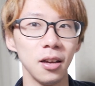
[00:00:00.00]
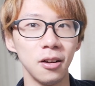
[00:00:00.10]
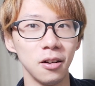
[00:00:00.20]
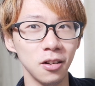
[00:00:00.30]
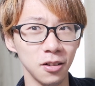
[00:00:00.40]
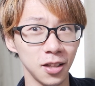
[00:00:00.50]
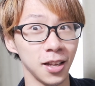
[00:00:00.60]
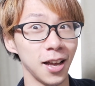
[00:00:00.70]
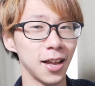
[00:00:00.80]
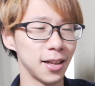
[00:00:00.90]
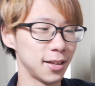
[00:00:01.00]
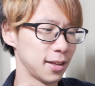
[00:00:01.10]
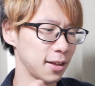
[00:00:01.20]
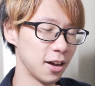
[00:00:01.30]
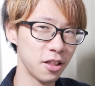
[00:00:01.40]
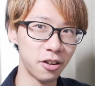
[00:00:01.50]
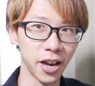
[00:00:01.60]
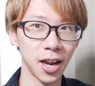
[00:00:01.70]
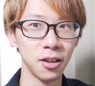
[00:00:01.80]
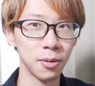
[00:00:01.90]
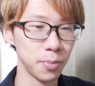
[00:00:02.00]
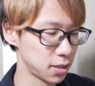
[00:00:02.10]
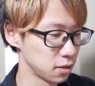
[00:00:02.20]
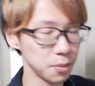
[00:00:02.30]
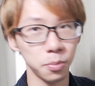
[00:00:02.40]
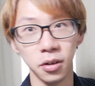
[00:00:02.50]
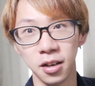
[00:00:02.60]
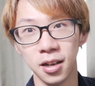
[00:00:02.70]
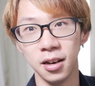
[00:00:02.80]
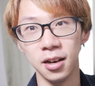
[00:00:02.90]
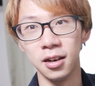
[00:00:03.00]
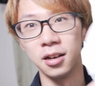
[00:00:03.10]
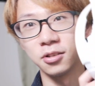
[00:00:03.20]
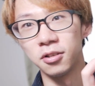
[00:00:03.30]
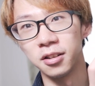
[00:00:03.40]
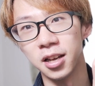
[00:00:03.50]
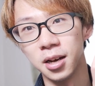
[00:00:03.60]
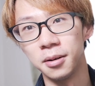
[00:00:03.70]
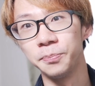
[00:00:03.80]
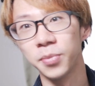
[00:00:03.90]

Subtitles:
and on the other hand, you can basically plug in sort of like a